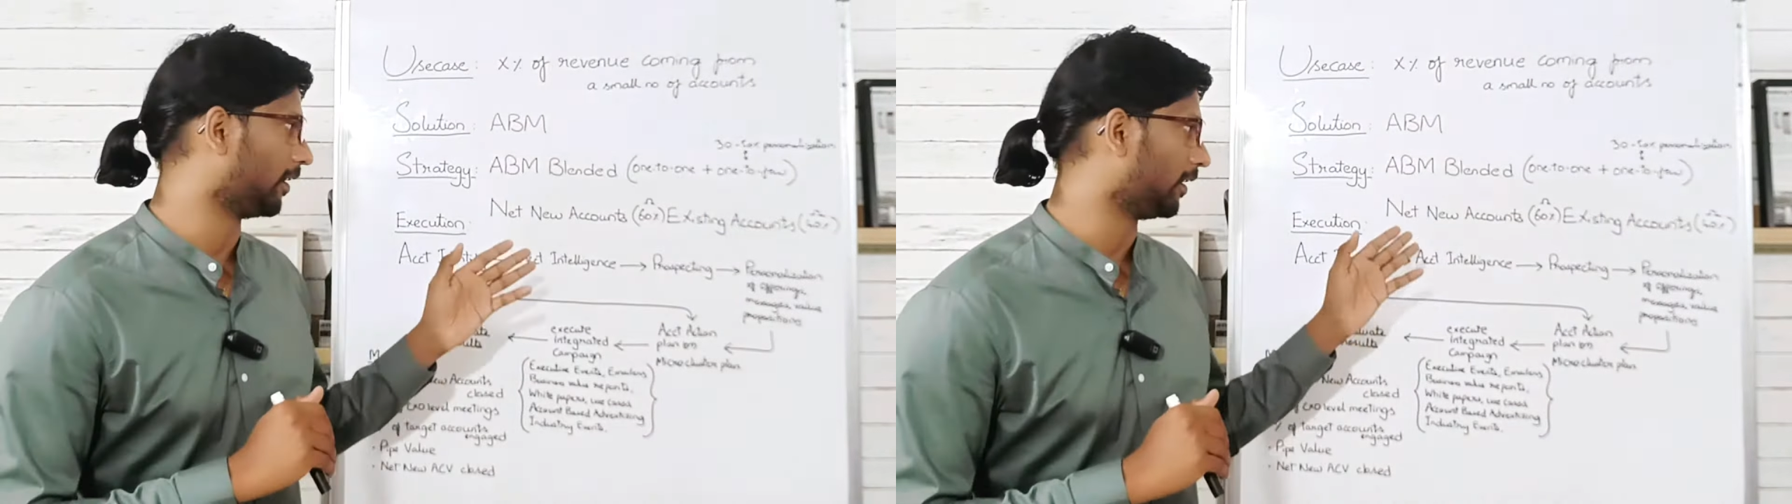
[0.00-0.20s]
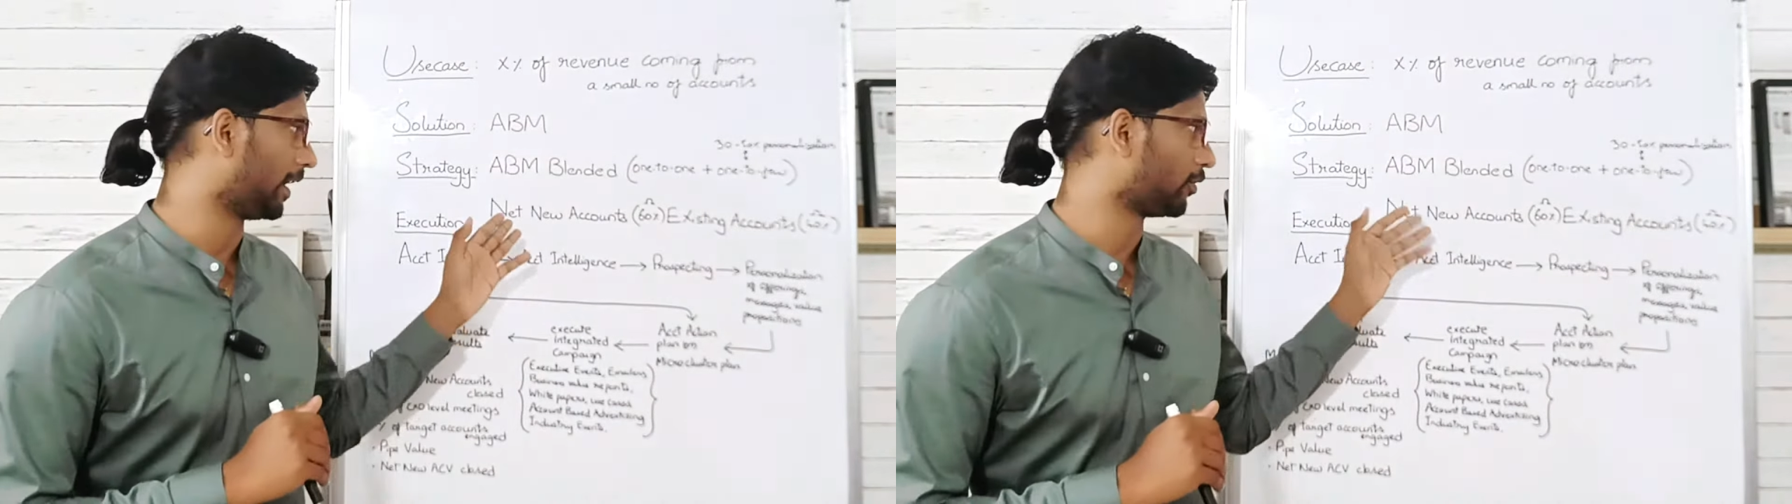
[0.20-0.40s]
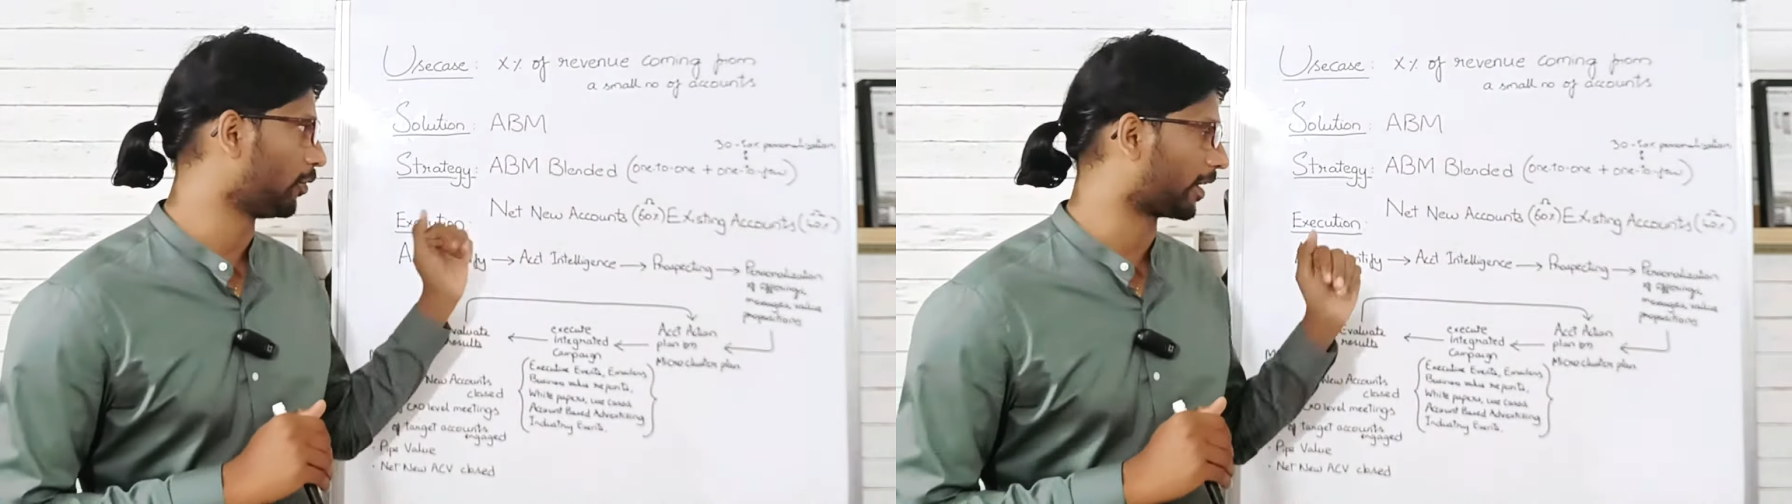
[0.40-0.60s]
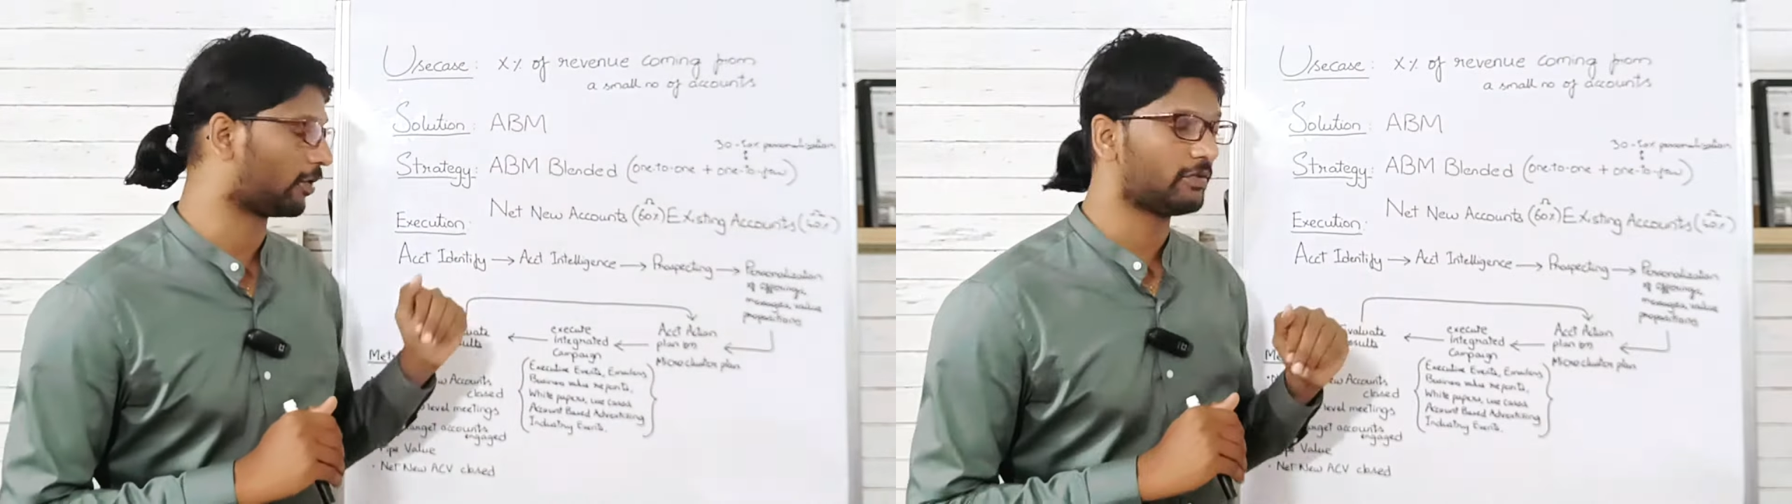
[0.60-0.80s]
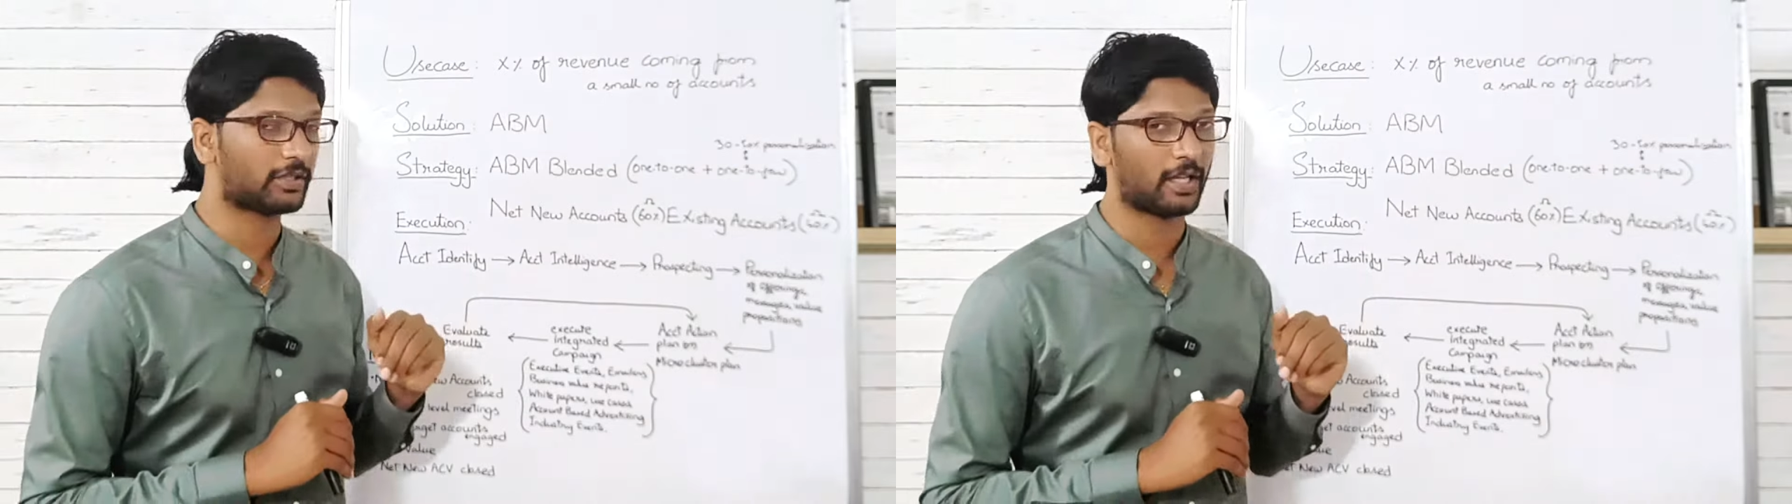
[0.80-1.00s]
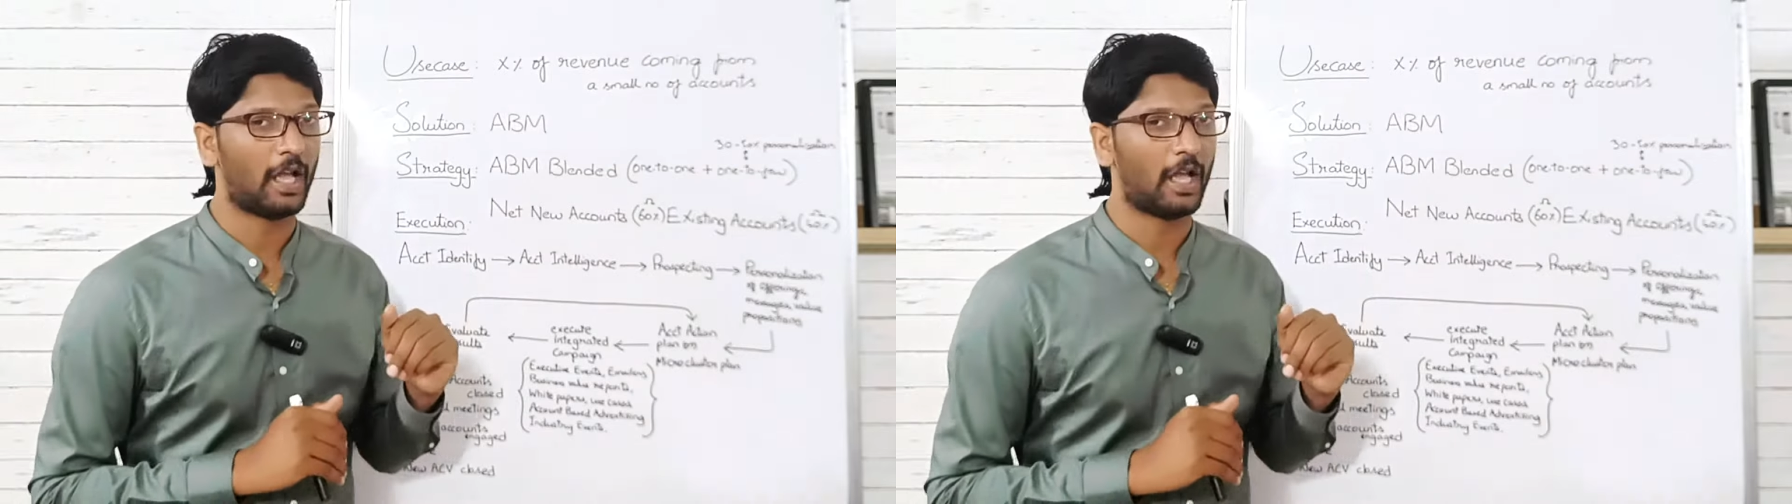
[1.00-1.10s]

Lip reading: net new accounts.